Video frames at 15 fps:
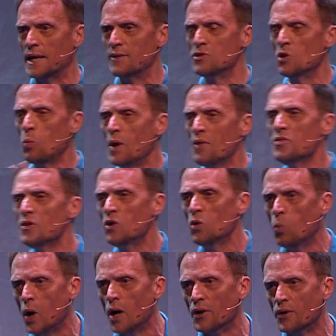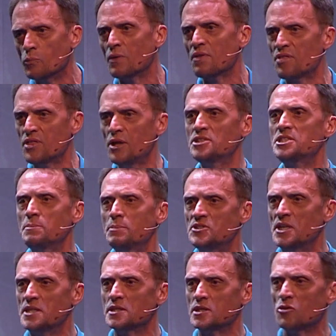and the one that won with
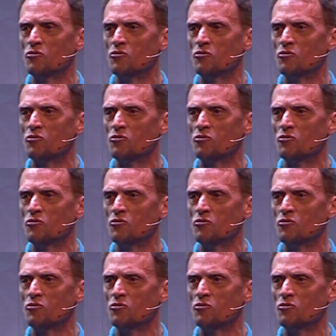30% of the